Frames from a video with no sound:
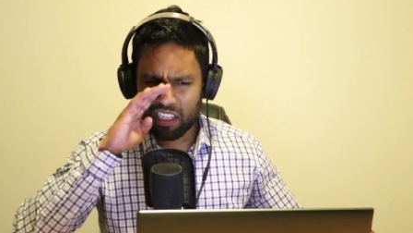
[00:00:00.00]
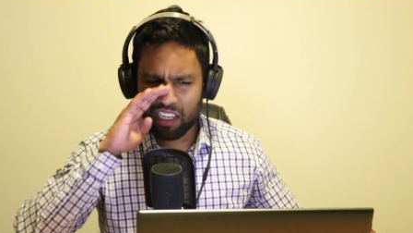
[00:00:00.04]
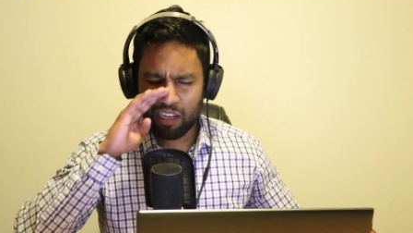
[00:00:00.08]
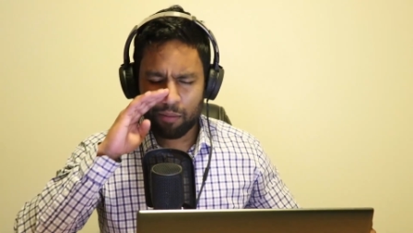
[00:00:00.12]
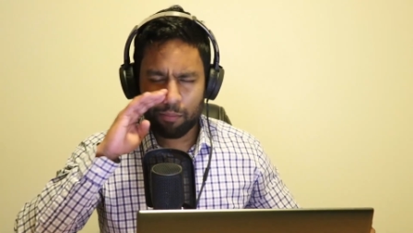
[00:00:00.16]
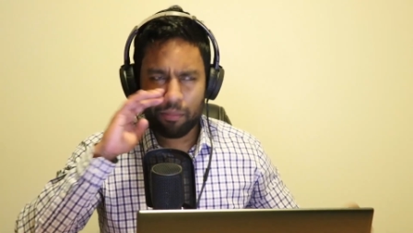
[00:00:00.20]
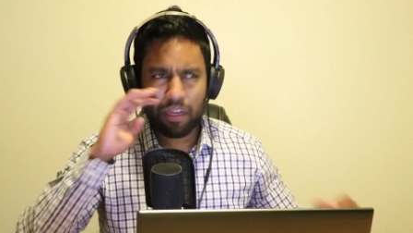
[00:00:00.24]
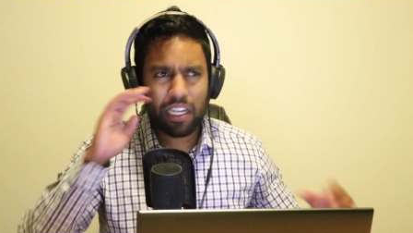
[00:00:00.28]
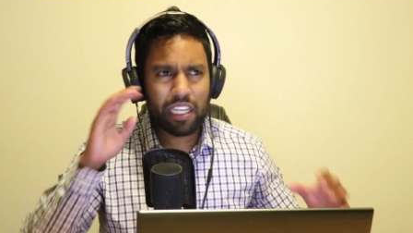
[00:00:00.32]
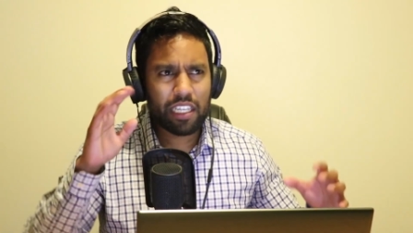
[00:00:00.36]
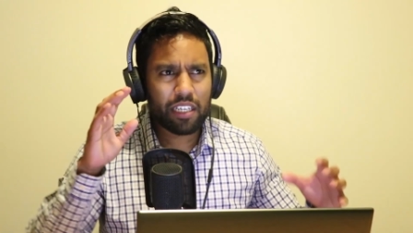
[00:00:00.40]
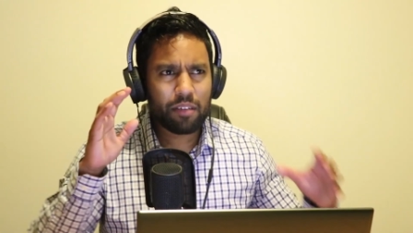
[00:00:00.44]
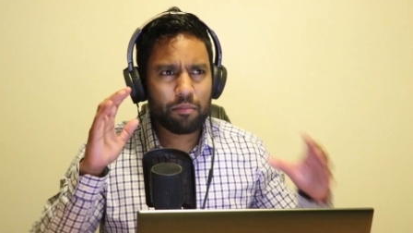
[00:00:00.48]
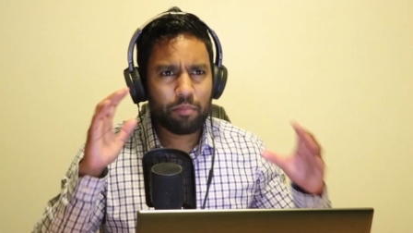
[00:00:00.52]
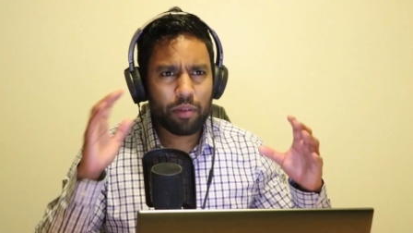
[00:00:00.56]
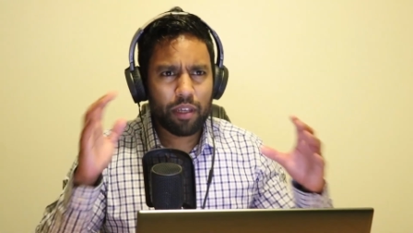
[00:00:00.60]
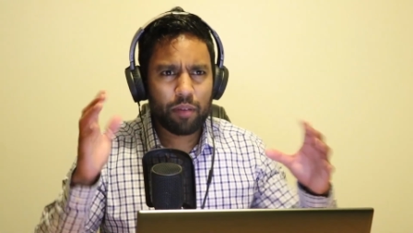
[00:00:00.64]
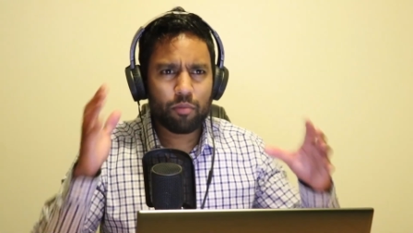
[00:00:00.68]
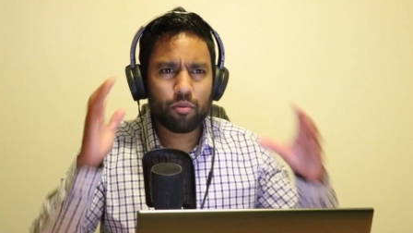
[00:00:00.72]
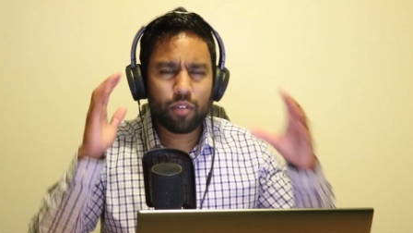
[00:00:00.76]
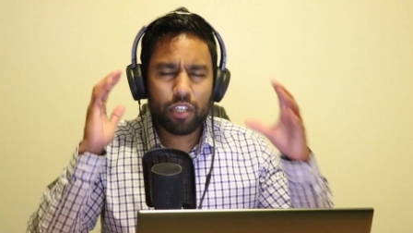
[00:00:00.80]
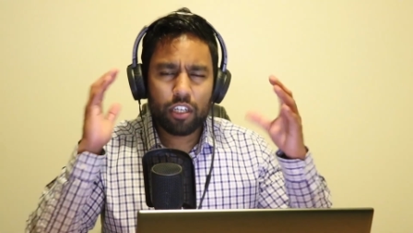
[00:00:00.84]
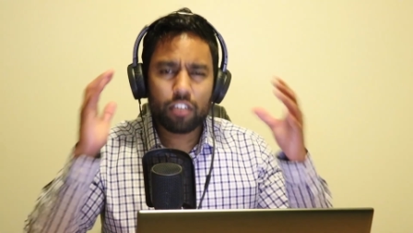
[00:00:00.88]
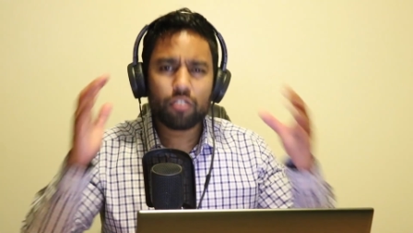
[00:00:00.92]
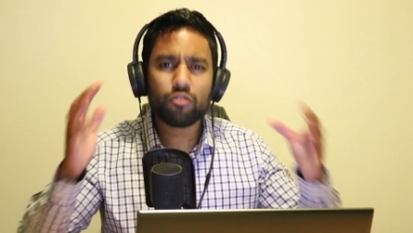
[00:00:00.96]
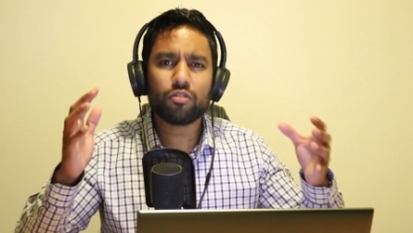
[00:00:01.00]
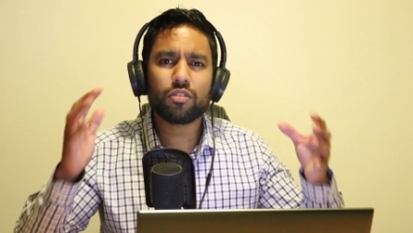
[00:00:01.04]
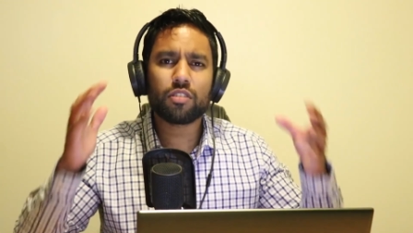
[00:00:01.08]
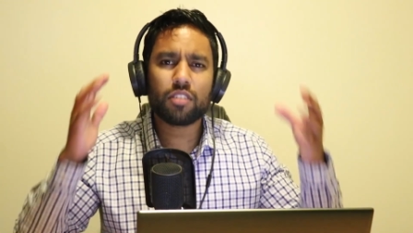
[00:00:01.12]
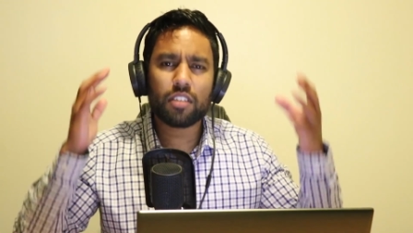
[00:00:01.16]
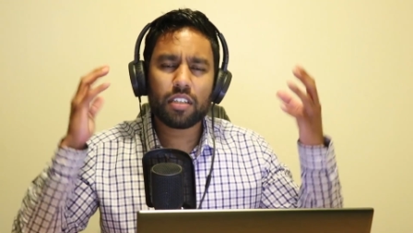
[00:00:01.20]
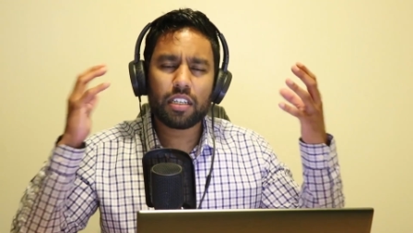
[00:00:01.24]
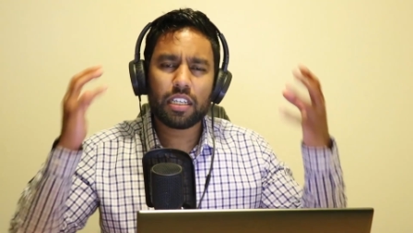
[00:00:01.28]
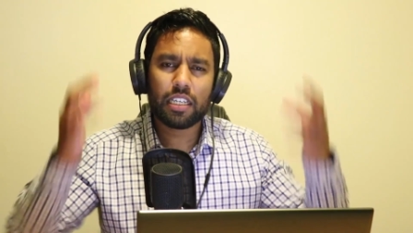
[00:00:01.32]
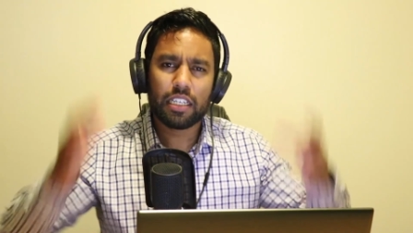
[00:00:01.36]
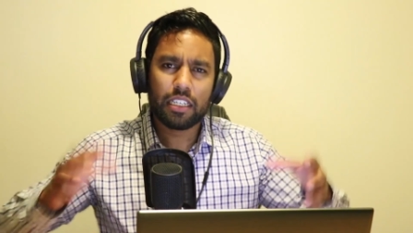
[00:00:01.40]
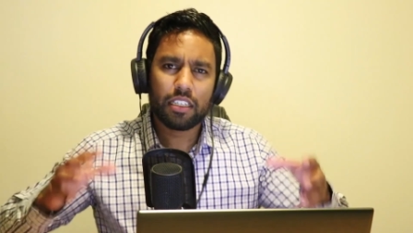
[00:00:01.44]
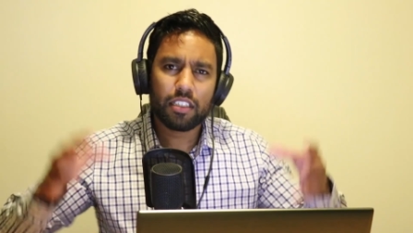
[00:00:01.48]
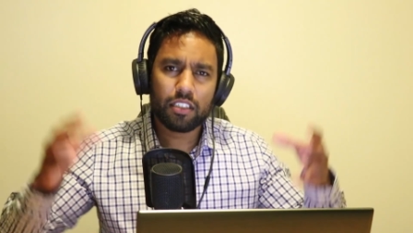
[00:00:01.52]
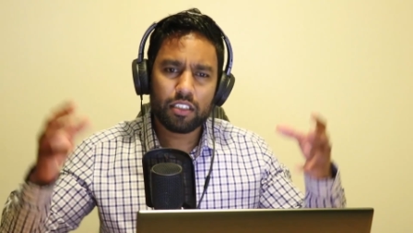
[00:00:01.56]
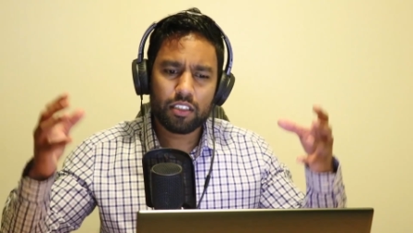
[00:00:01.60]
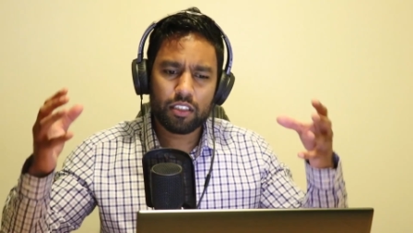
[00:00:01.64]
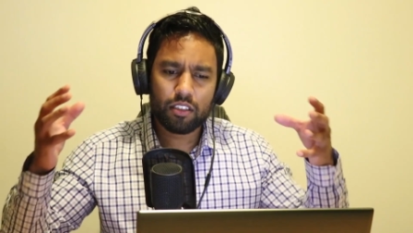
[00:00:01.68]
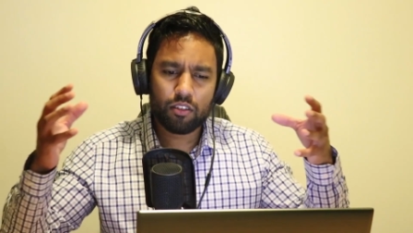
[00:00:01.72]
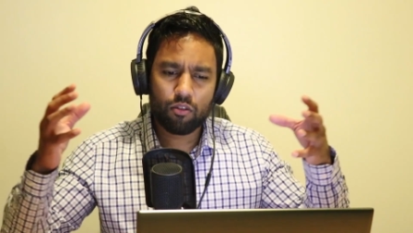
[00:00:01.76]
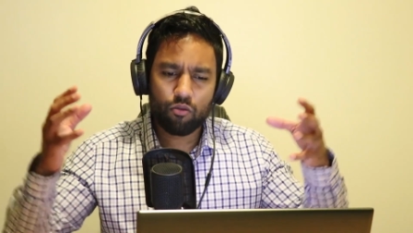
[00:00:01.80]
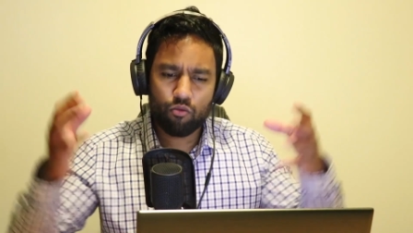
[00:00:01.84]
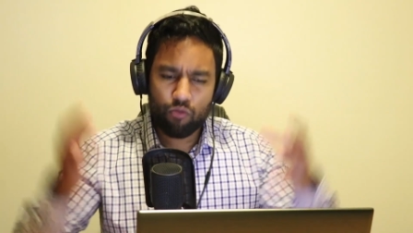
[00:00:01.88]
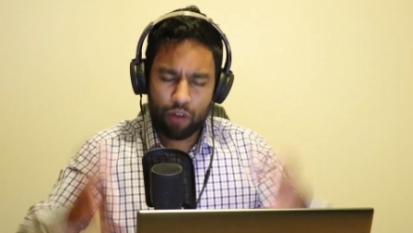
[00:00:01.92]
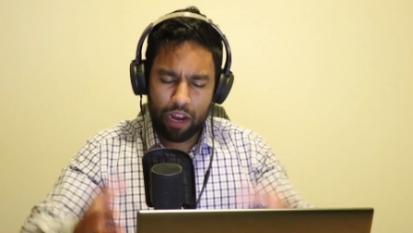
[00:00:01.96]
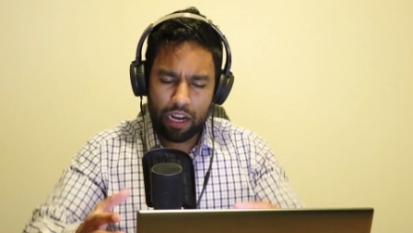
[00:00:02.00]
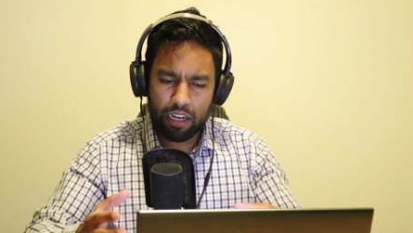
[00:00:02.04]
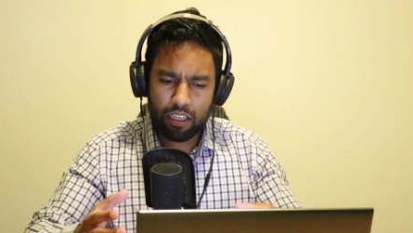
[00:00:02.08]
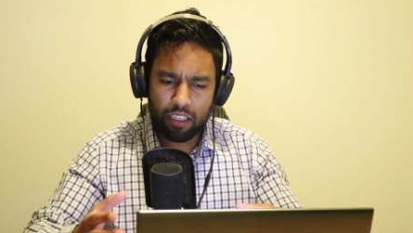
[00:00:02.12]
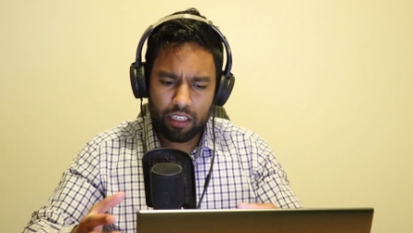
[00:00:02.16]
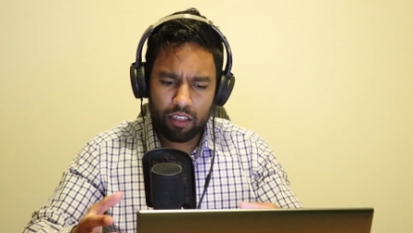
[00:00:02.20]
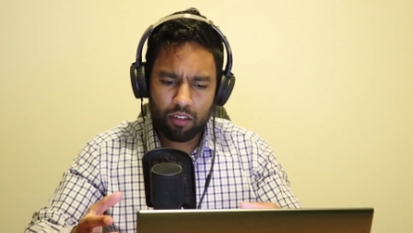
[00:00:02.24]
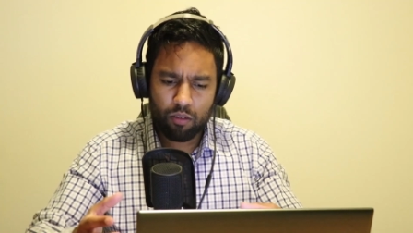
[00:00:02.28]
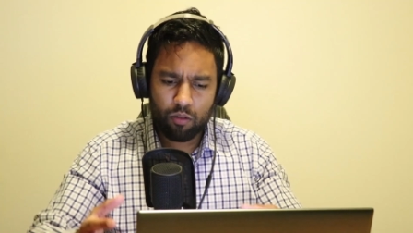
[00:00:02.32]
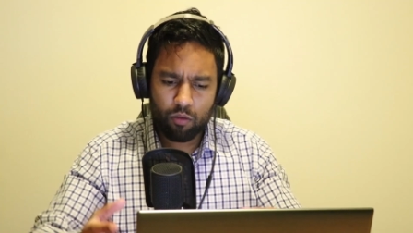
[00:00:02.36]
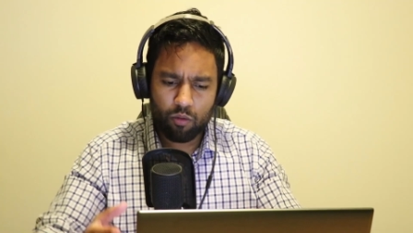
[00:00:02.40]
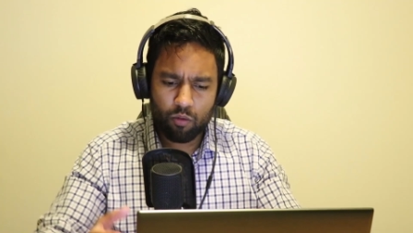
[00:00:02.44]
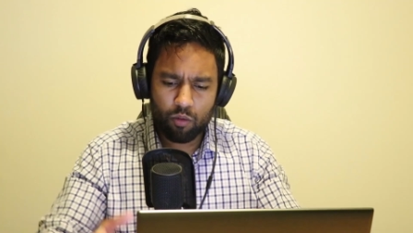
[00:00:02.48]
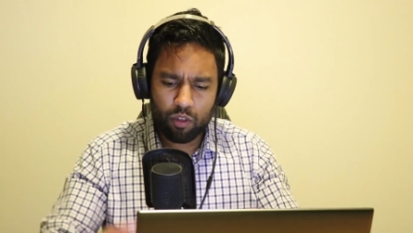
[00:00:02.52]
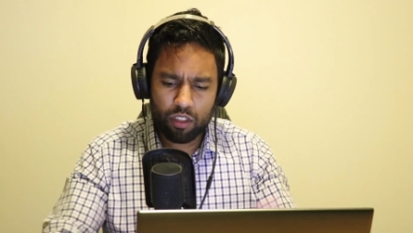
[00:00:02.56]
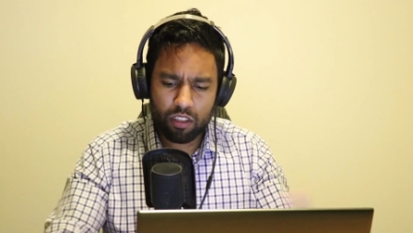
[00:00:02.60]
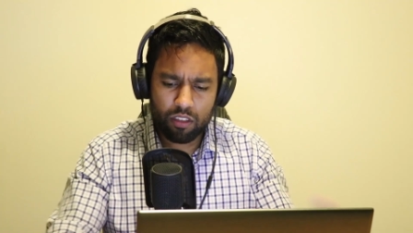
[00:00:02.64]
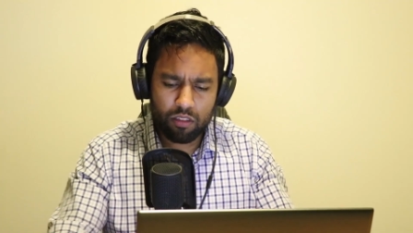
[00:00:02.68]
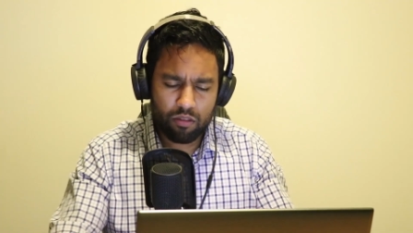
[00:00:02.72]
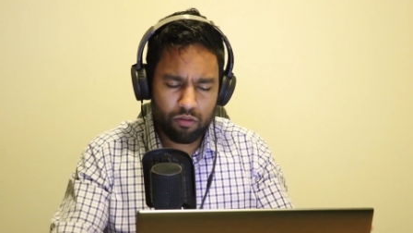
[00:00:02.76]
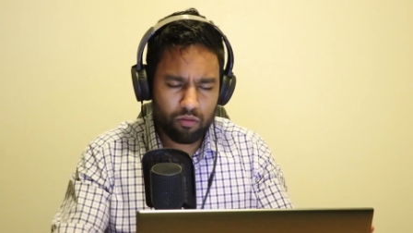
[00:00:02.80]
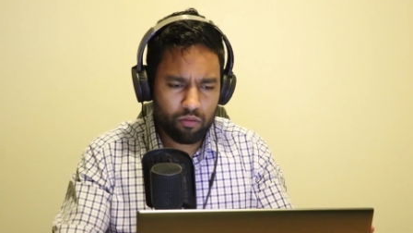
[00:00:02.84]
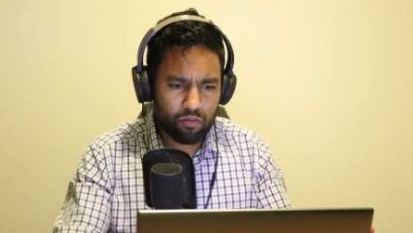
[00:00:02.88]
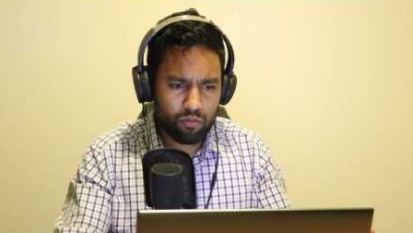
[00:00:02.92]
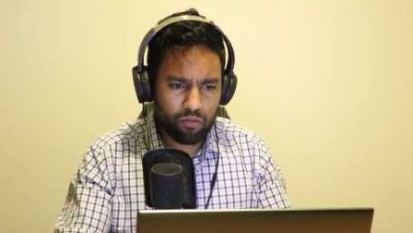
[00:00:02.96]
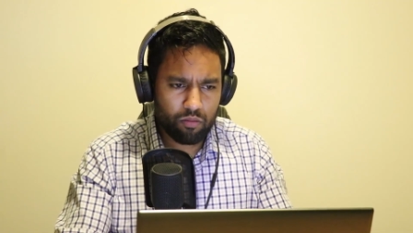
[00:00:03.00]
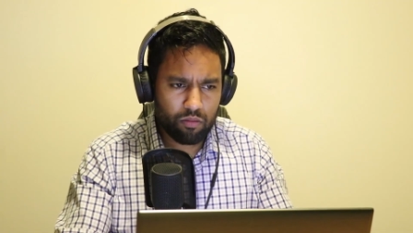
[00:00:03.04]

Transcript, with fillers: a million people interested in his rally, which is